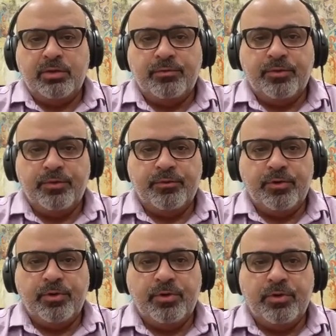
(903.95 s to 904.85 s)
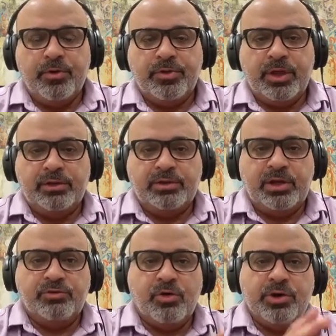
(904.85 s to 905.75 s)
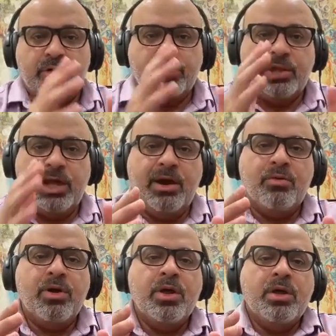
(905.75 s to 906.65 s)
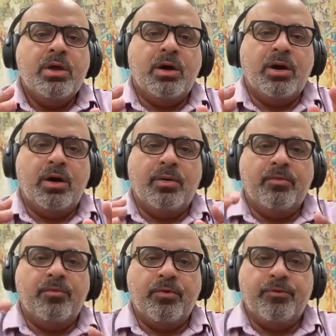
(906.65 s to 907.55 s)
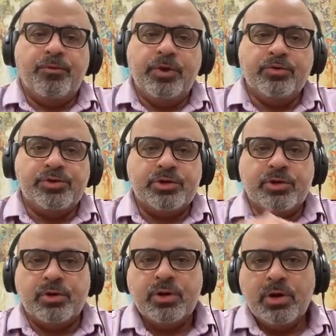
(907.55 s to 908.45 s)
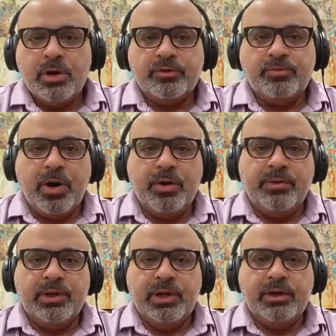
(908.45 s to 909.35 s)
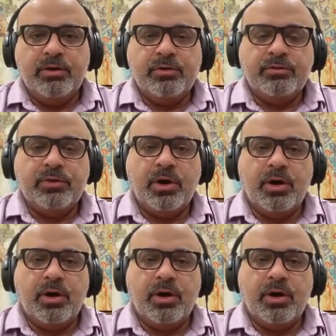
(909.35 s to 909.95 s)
for that is going on now for future aspiring leaders.